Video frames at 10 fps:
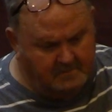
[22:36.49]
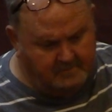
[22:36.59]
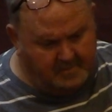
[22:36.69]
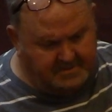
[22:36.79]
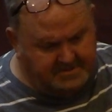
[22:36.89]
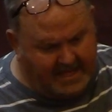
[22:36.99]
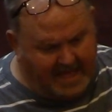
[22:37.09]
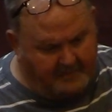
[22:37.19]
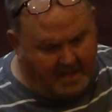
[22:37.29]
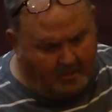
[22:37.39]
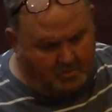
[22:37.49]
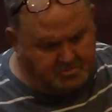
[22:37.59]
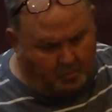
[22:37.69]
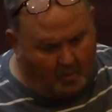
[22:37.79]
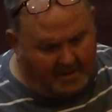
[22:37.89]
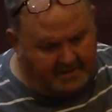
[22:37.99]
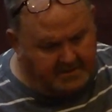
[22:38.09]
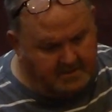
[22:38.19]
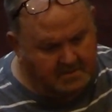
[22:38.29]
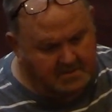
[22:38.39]
from the time I was
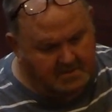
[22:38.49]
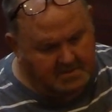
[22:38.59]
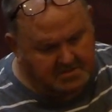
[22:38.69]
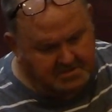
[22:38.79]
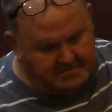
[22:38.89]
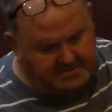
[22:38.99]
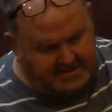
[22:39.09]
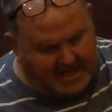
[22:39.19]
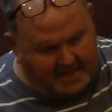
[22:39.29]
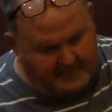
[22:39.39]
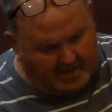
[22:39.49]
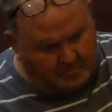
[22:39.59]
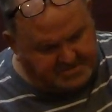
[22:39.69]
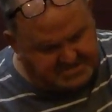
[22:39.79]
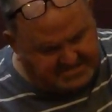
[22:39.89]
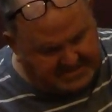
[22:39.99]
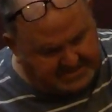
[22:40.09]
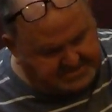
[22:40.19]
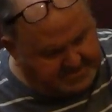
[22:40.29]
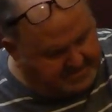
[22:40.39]
one to the time I was
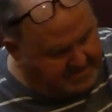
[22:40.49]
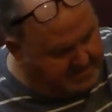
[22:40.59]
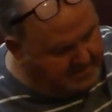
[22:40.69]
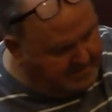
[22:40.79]
six. And then